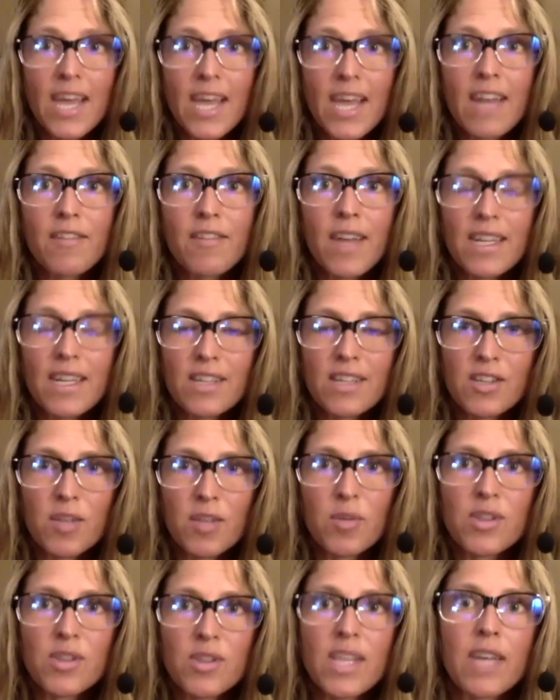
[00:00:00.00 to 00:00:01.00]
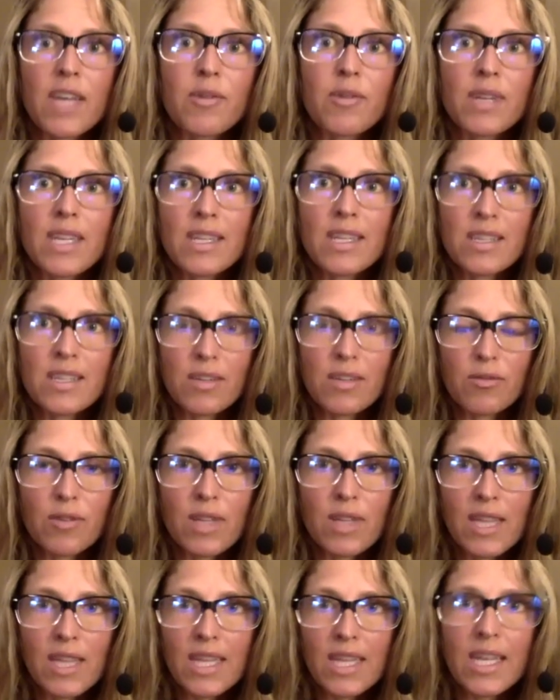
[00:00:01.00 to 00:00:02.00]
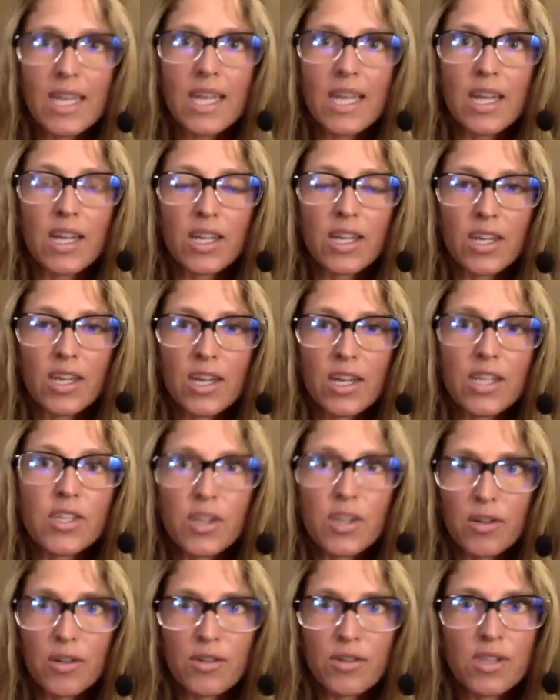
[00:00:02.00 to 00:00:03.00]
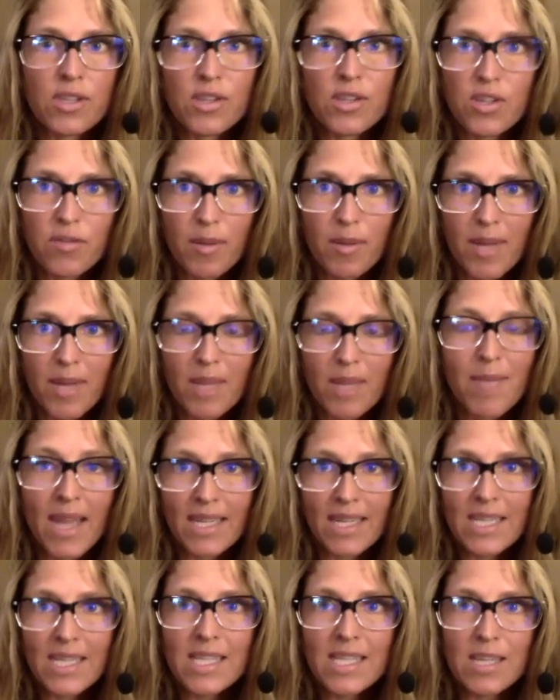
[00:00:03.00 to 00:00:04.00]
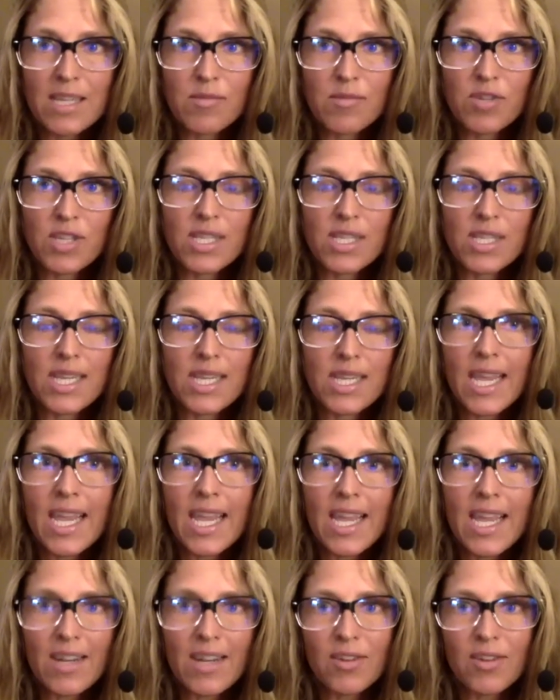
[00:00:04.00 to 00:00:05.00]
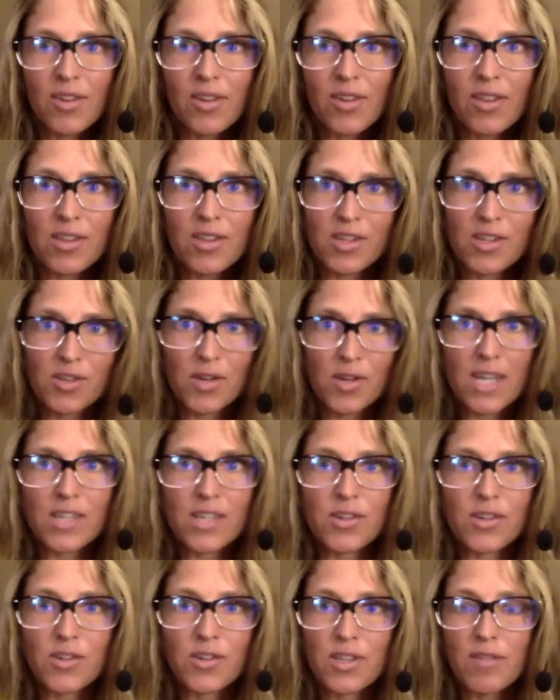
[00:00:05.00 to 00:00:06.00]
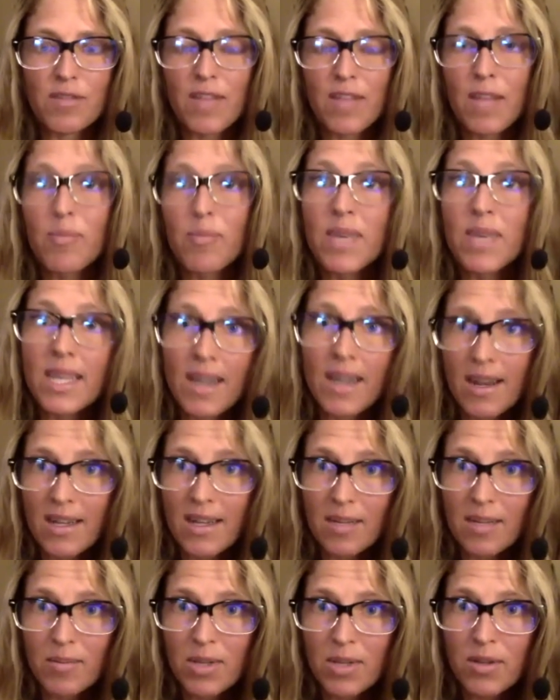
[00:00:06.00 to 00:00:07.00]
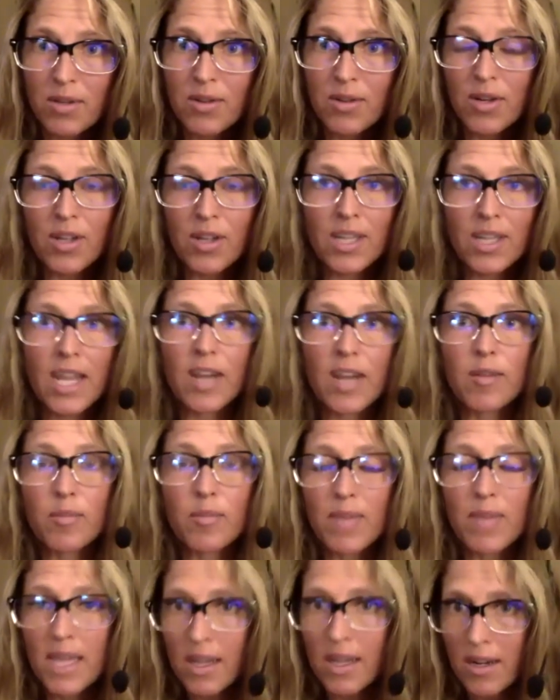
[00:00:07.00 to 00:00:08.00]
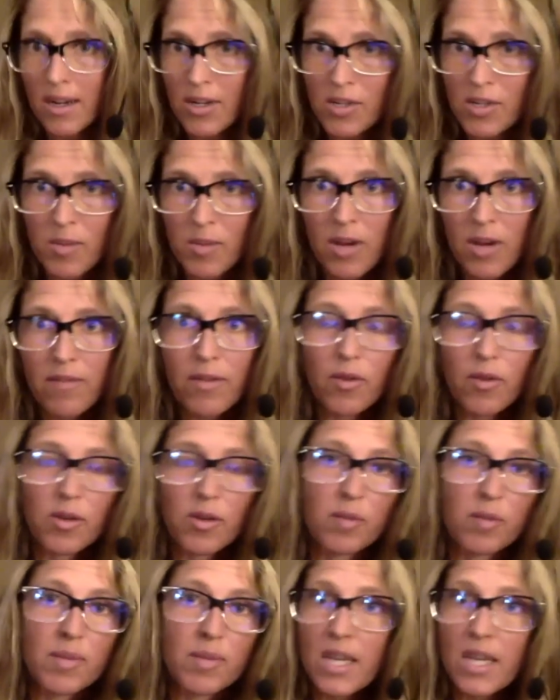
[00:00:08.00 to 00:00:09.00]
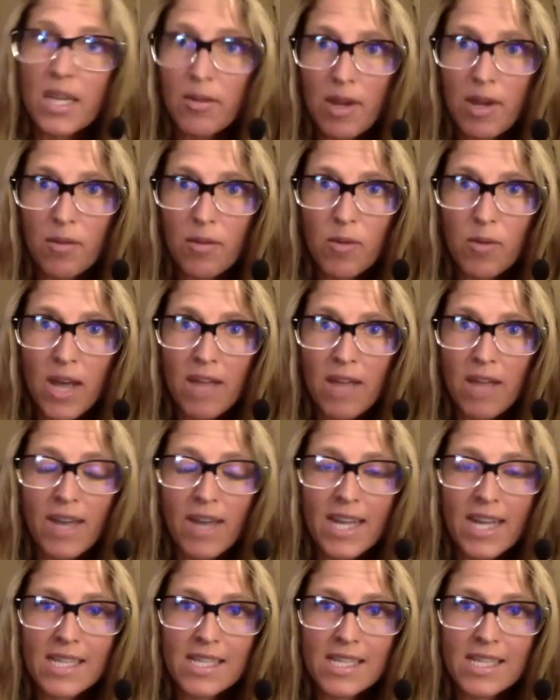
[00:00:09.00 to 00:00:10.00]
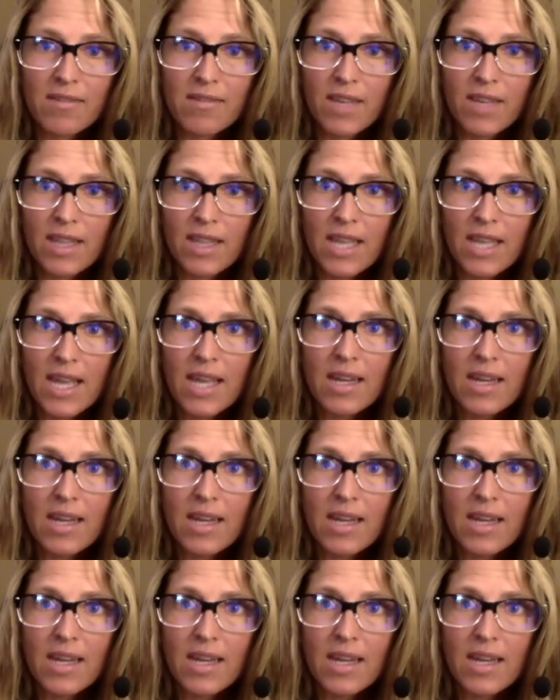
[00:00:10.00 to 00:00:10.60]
effect, it's almost like we need to really get a good dosage of magnesium just to handle the stressors of like being on a computer all day, or being on our smartphone, or being around Wi-Fi and stuff like that.